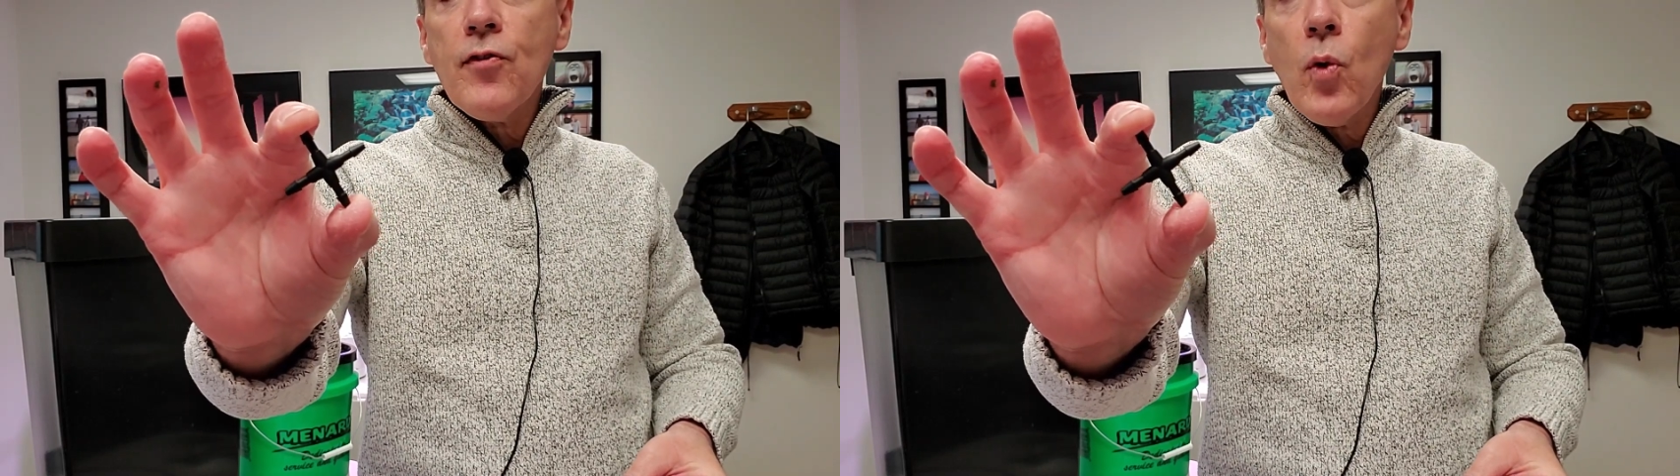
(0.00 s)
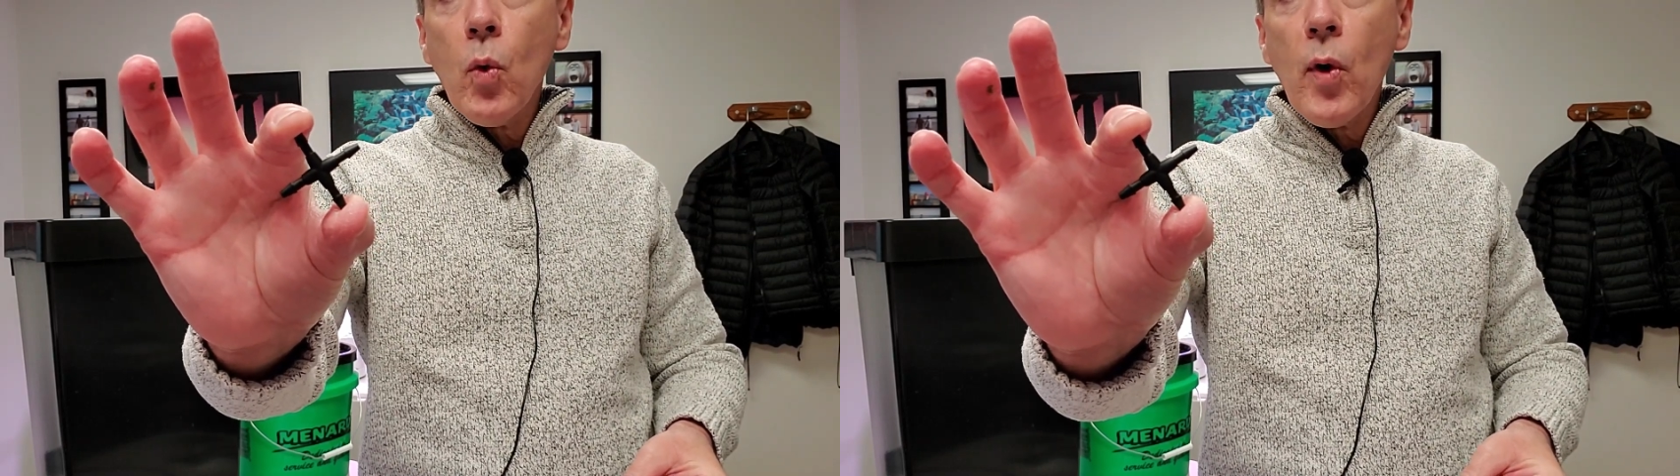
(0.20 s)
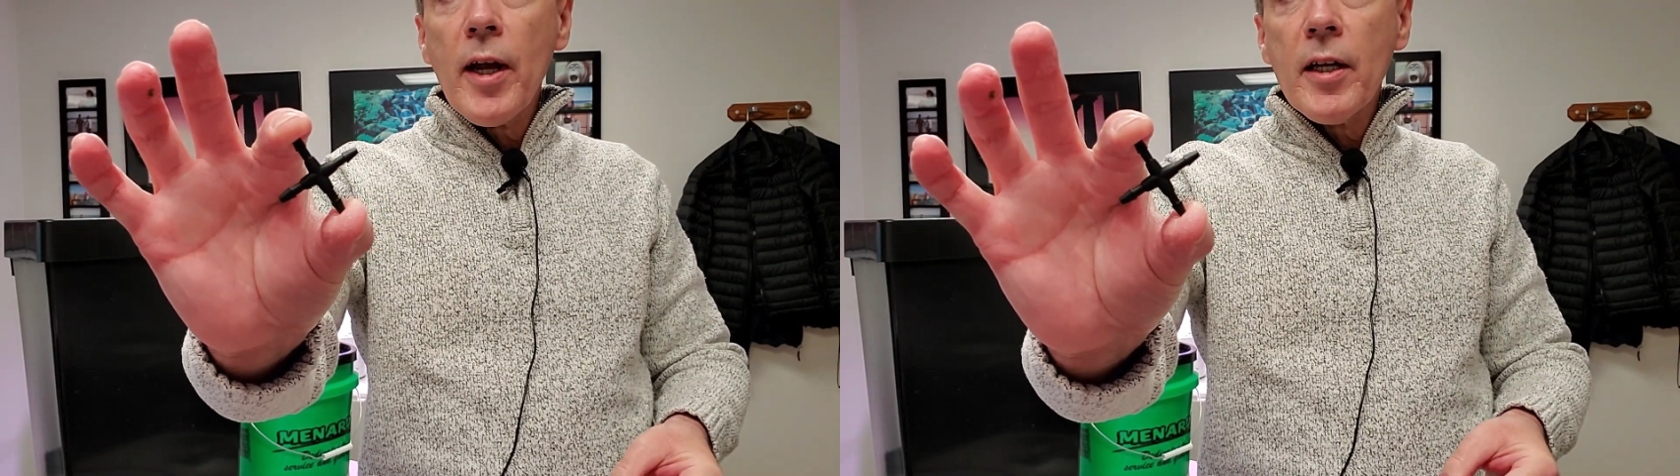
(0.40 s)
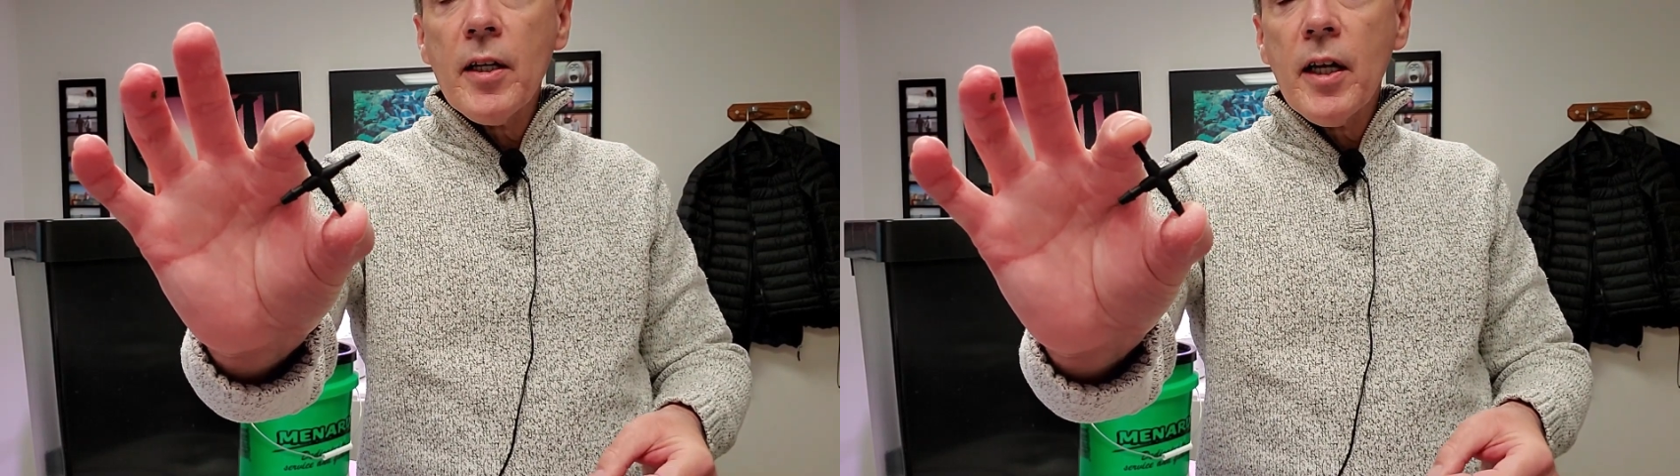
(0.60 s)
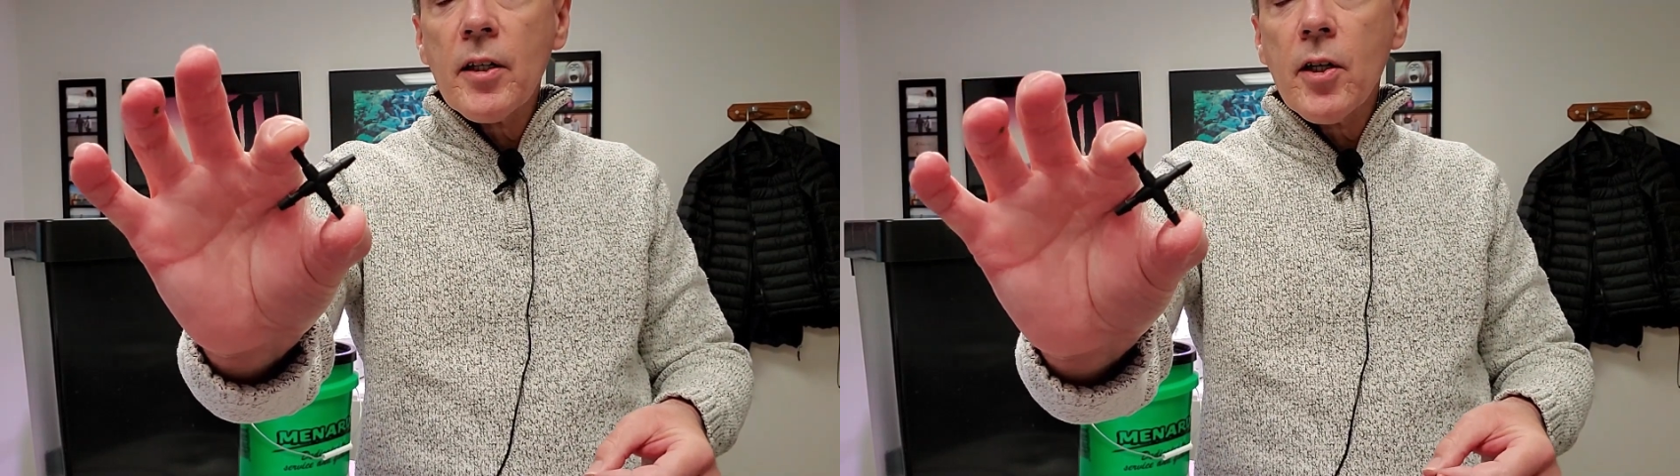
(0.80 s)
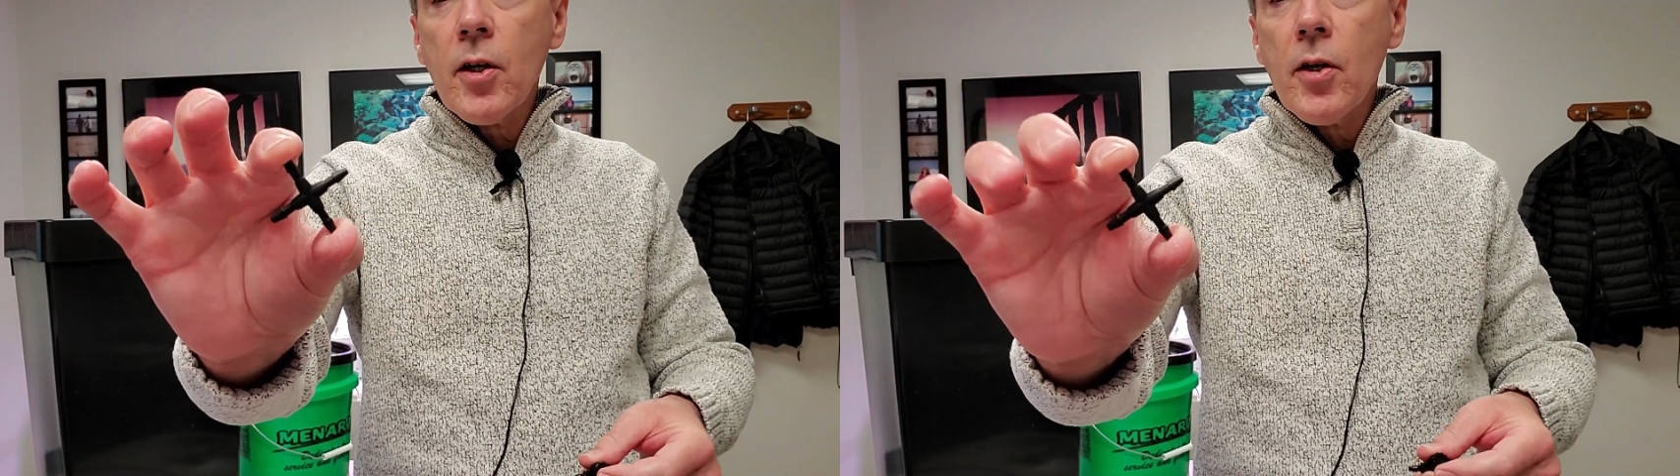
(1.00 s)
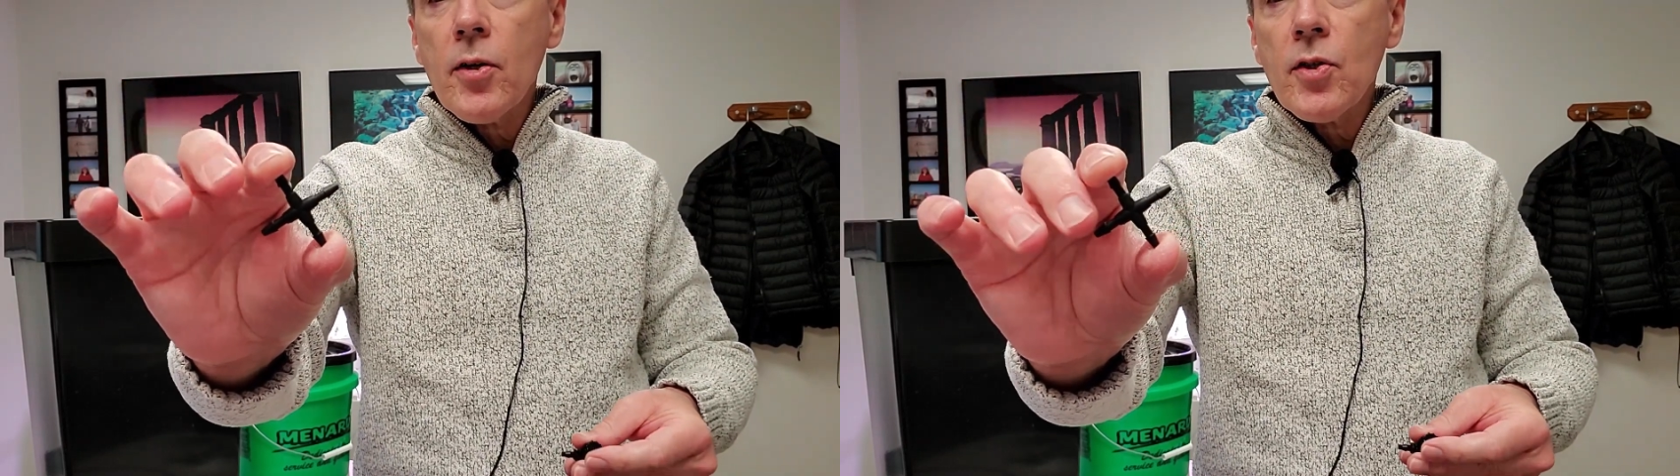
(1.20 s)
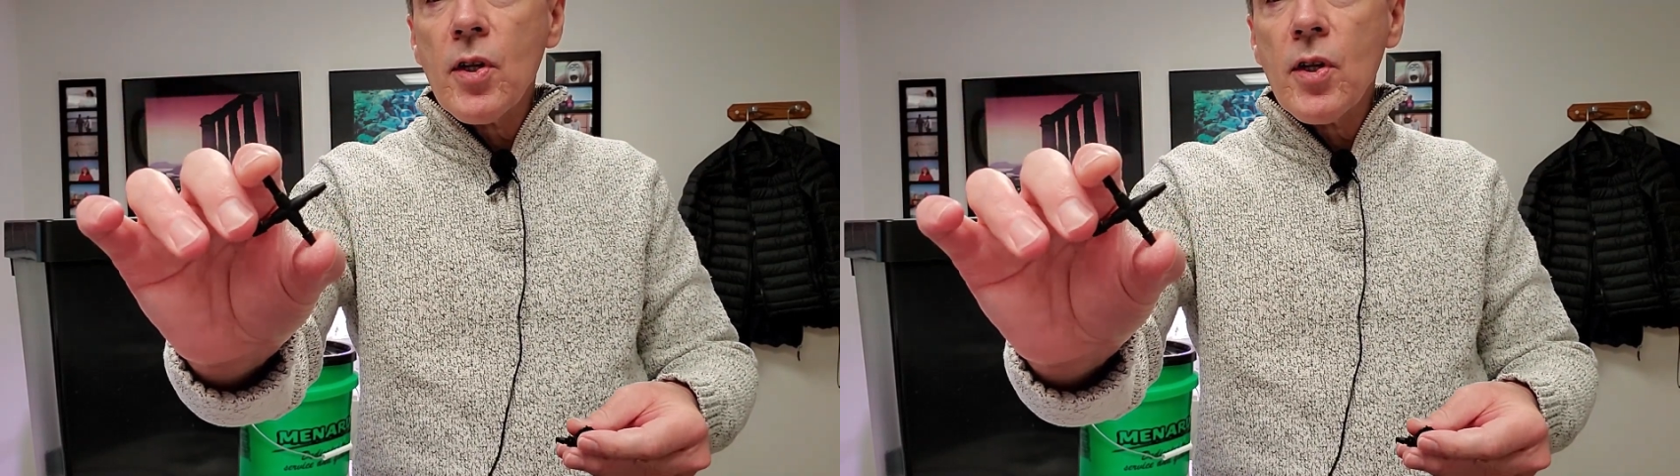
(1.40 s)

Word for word: four-way connectors,